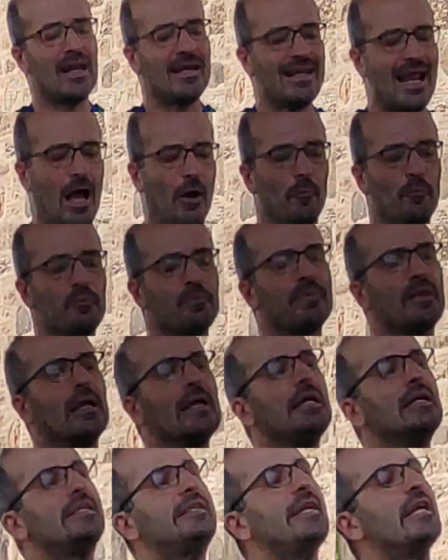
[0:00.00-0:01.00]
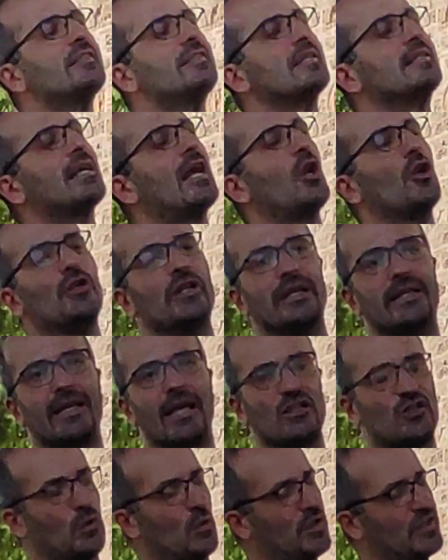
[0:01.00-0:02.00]
Now, here's Thessaloniki,
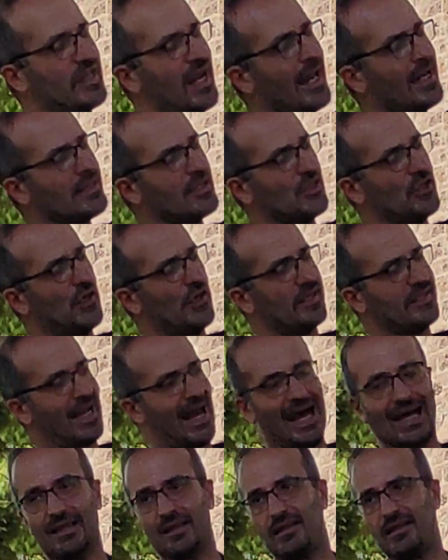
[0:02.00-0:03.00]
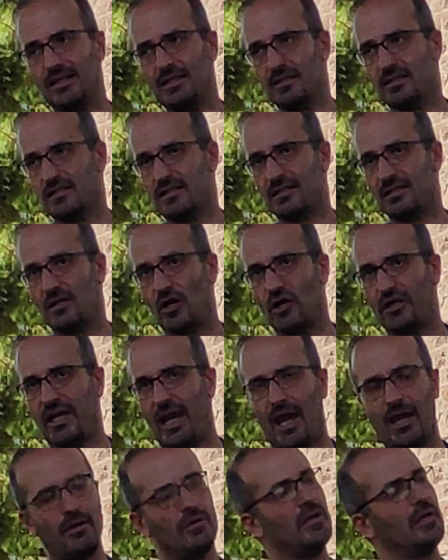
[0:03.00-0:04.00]
as we said, here's Athens,
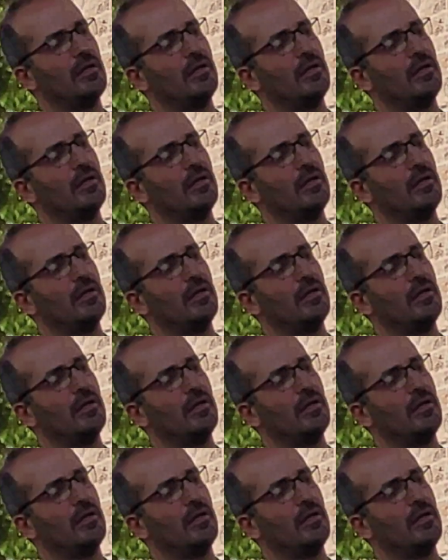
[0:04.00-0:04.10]
okay,